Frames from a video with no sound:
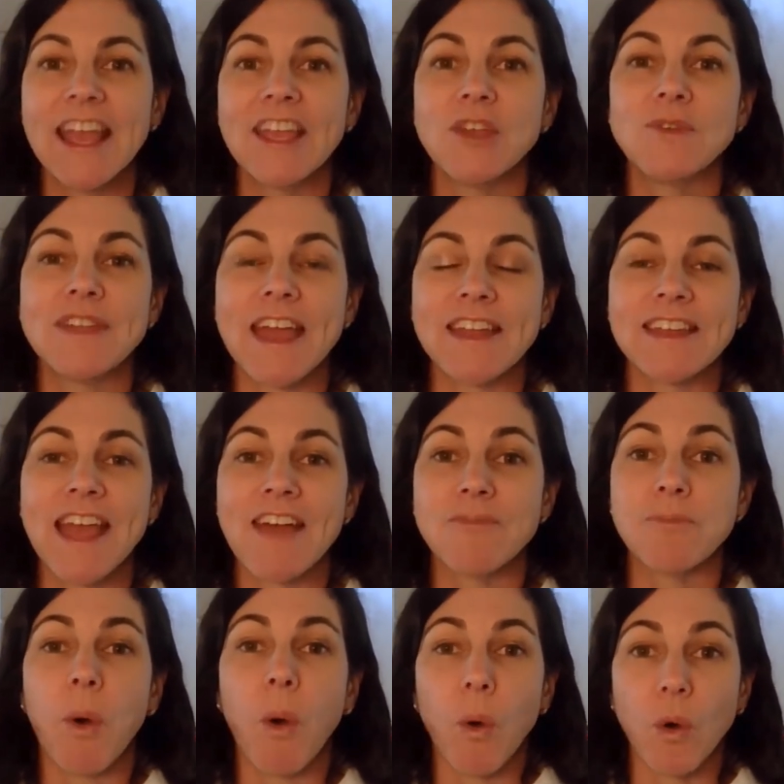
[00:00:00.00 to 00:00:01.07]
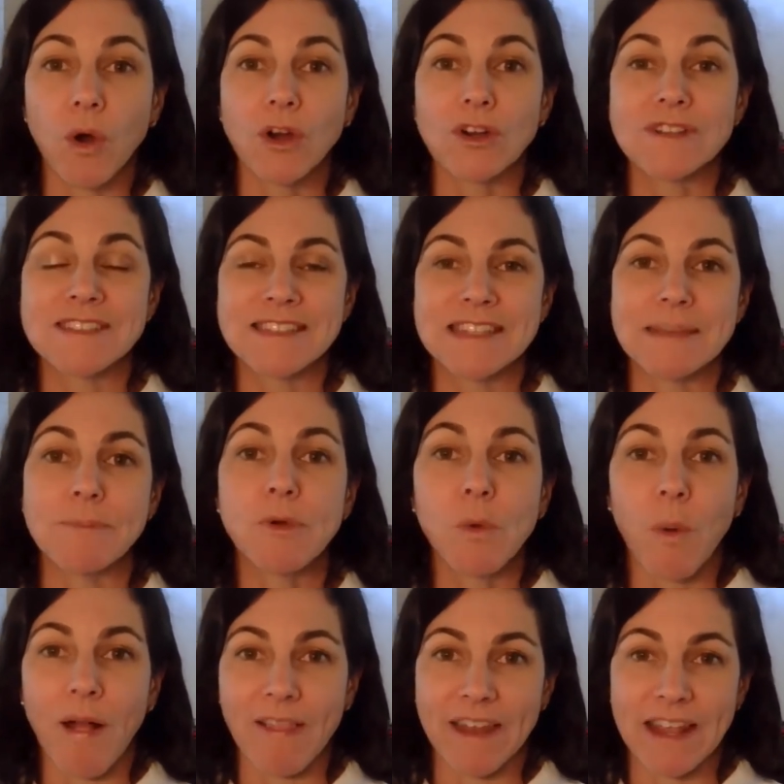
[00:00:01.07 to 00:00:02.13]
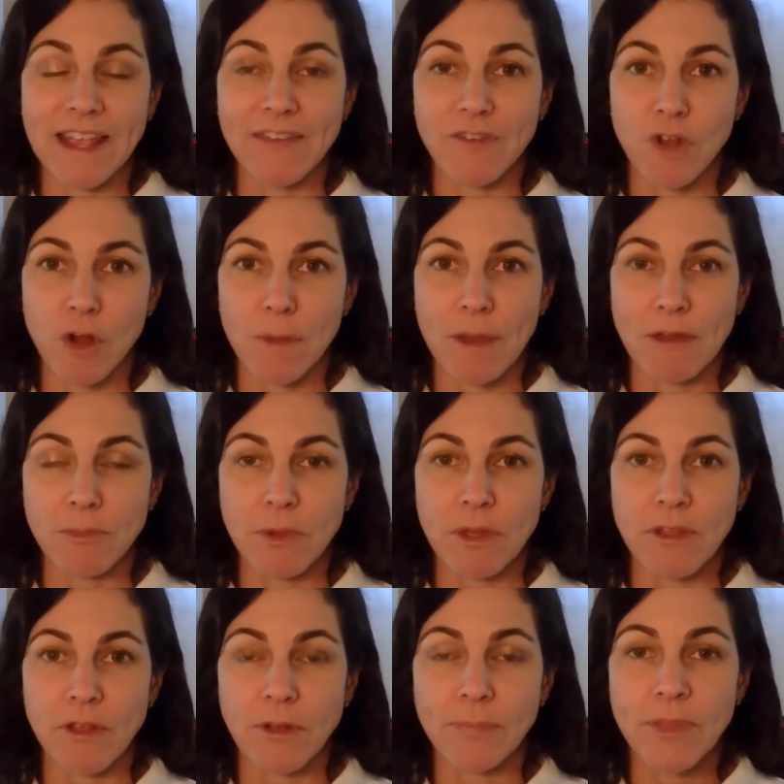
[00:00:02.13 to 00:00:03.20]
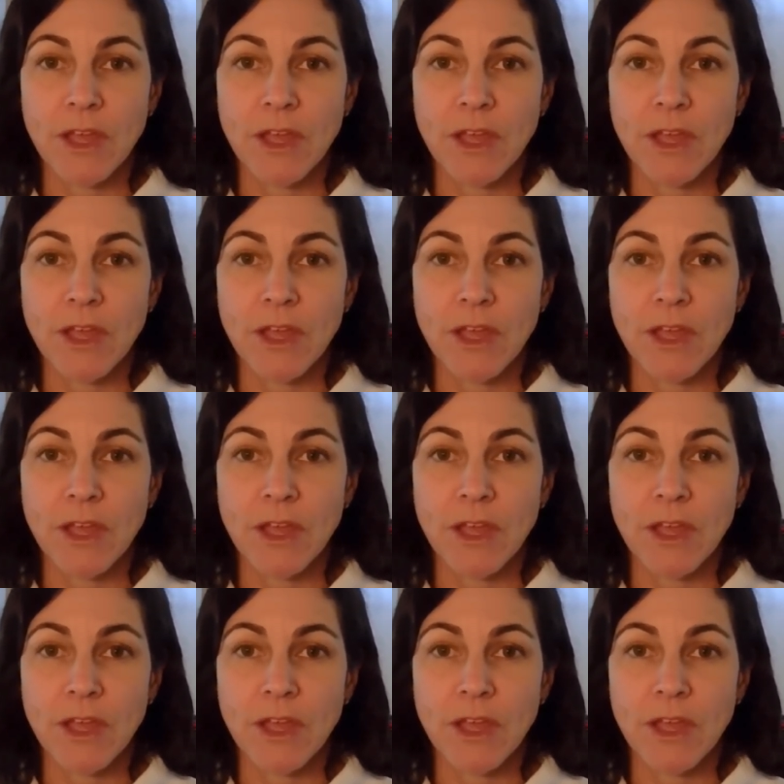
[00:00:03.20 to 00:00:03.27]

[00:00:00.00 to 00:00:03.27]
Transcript: You tend to have poor sleep quality if you're a mouth breather.